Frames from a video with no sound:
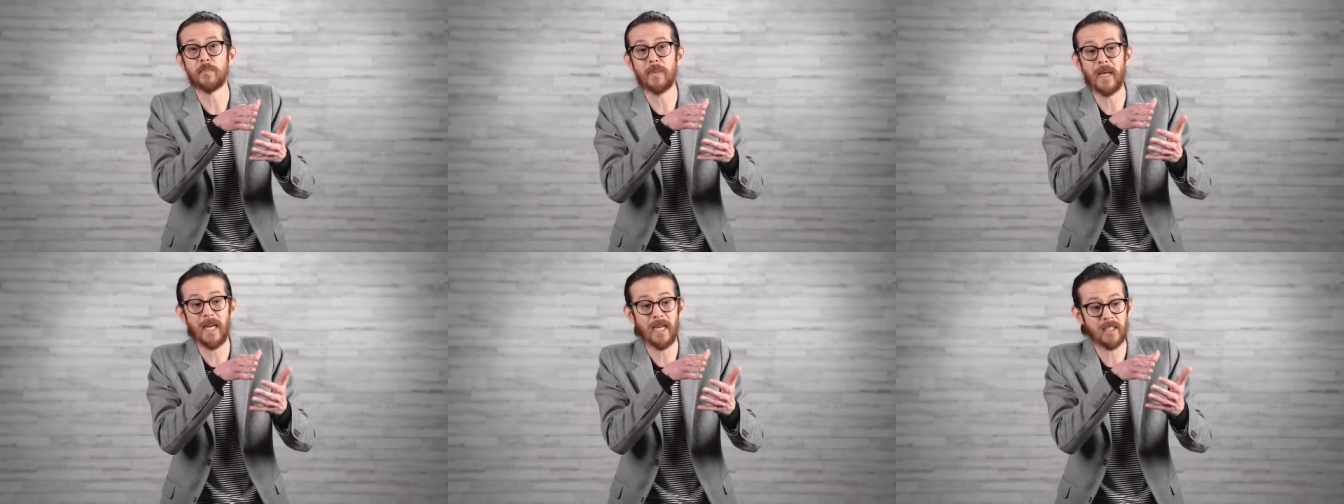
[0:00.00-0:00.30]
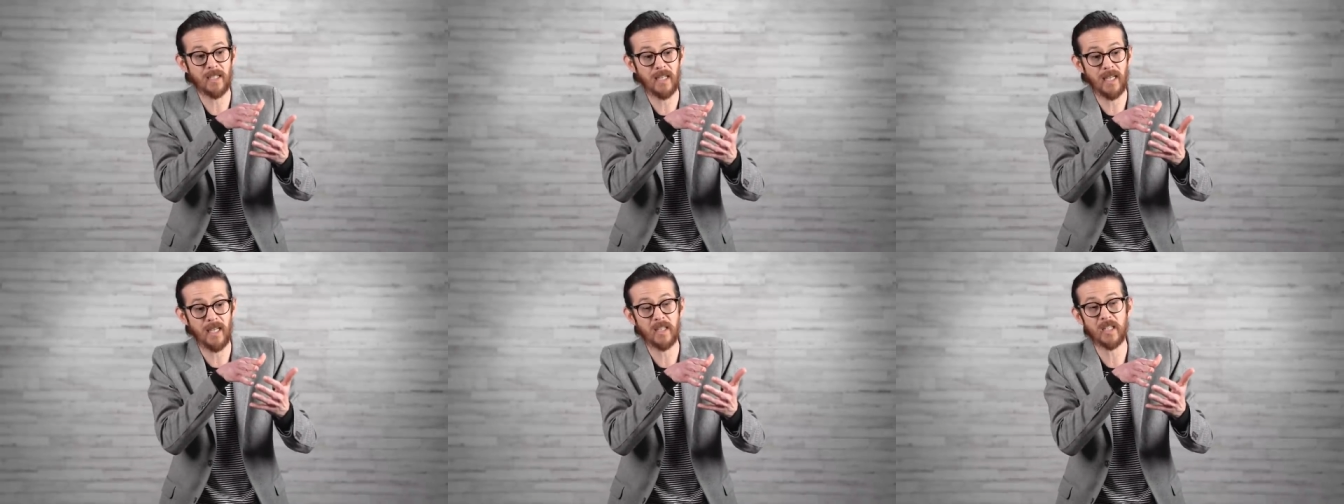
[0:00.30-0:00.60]

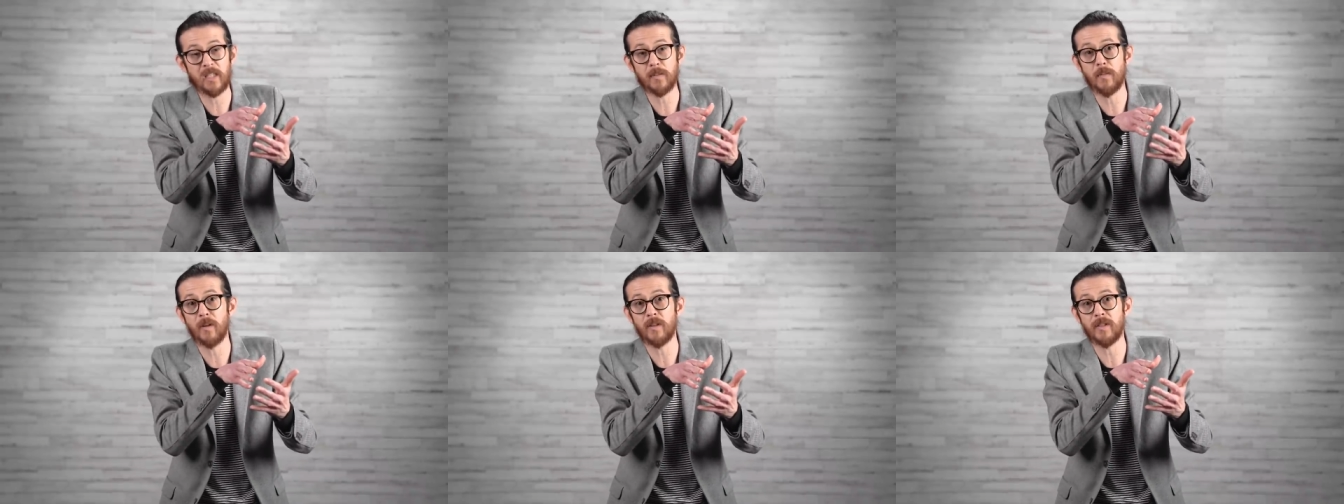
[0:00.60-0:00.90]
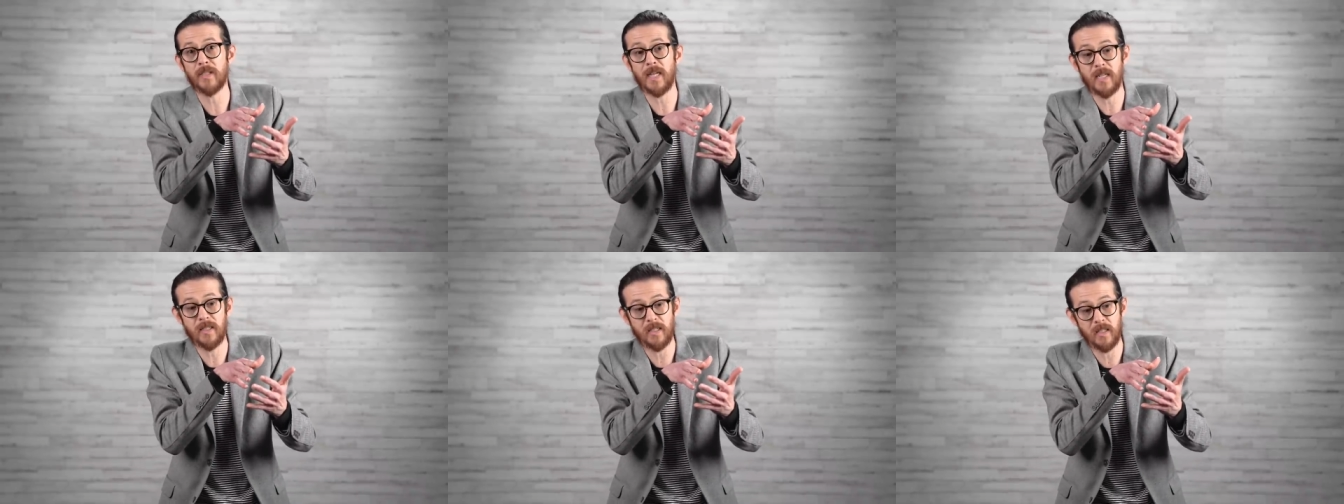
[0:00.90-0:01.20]
pass in the small
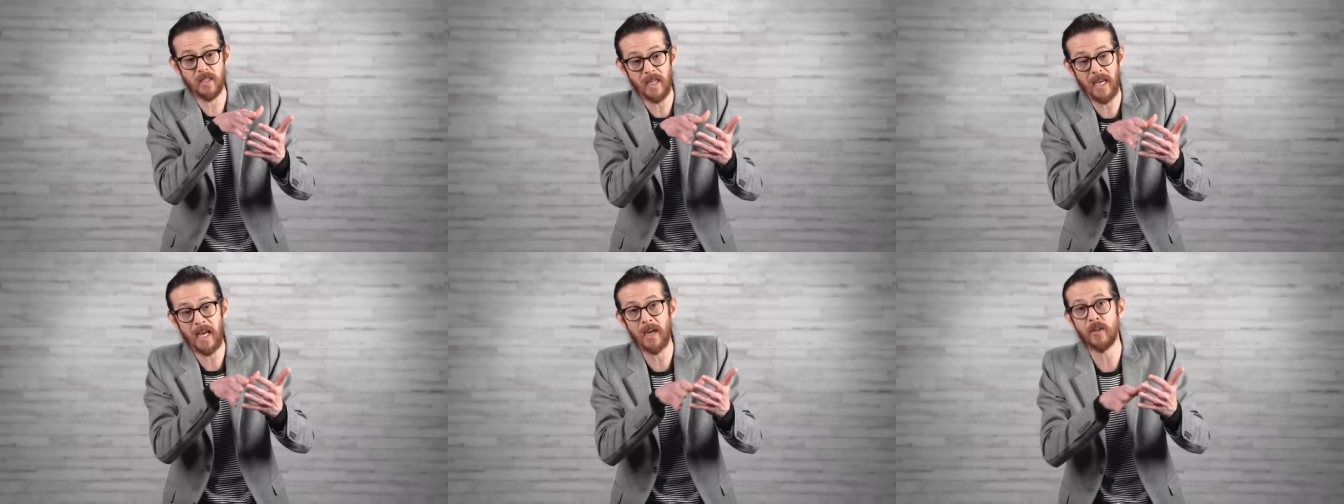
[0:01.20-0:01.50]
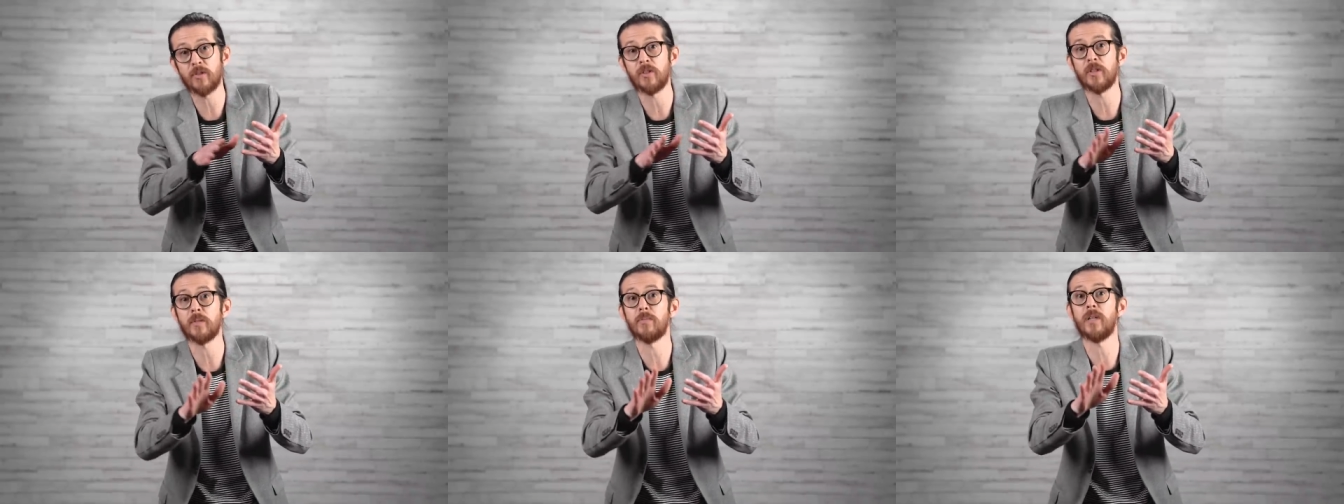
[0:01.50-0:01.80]
intestine out
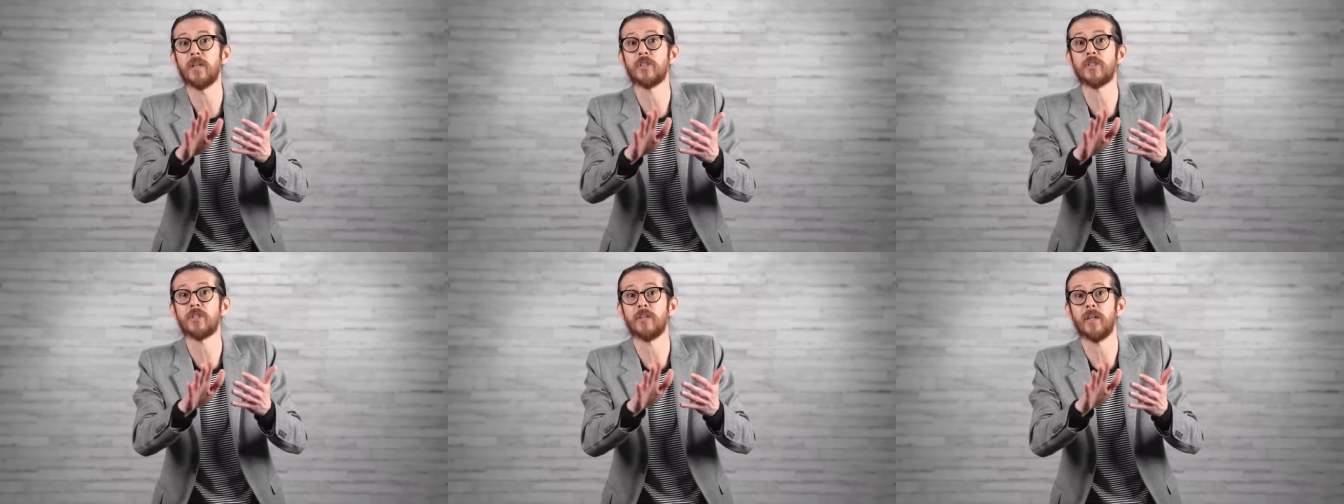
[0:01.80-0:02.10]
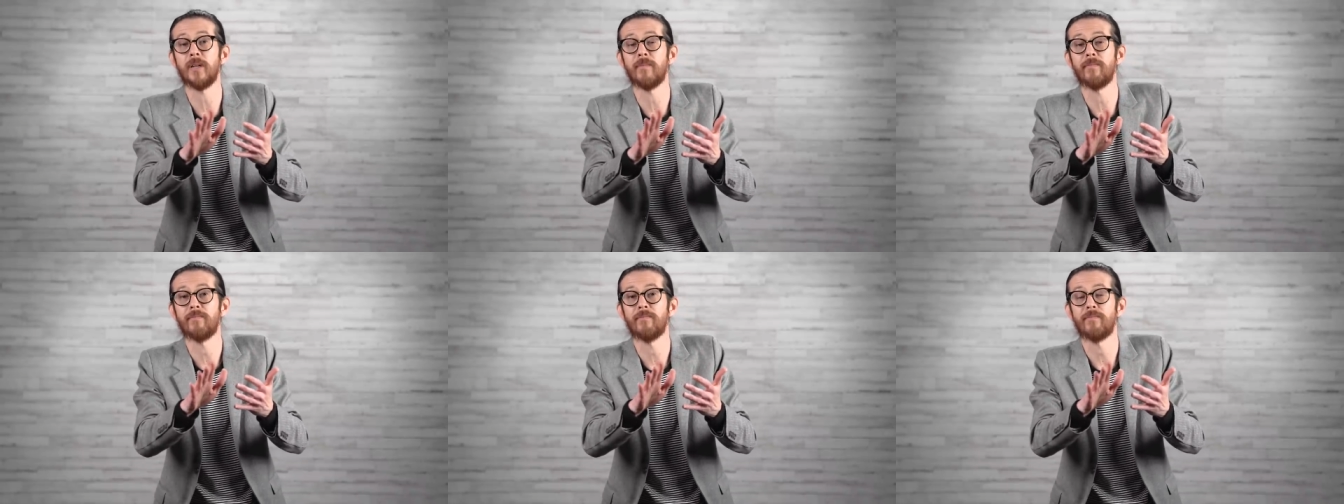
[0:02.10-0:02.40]
into the
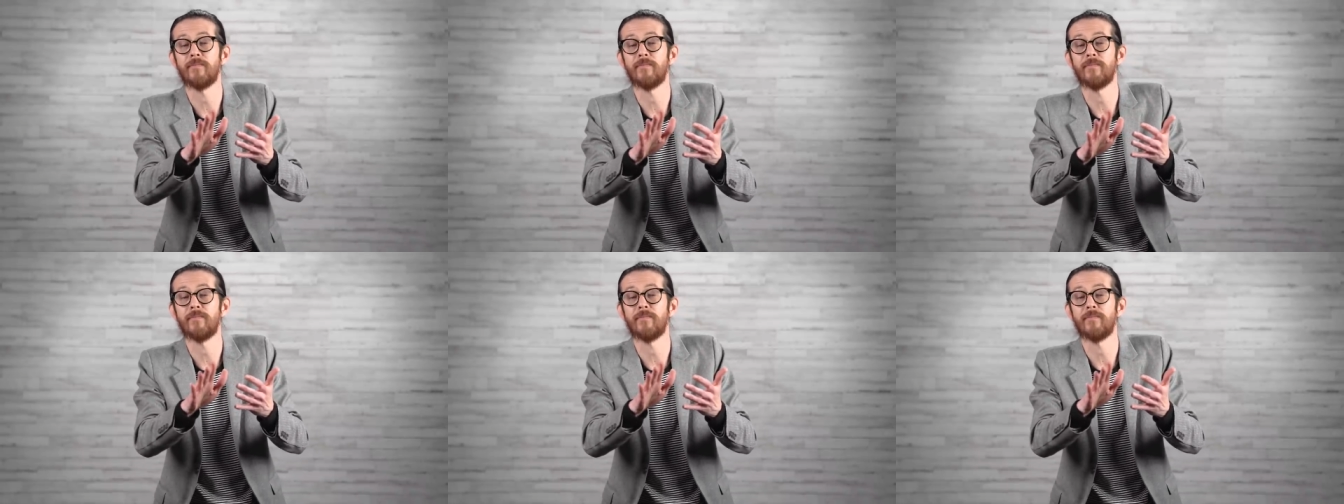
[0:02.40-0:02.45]
bloodstream.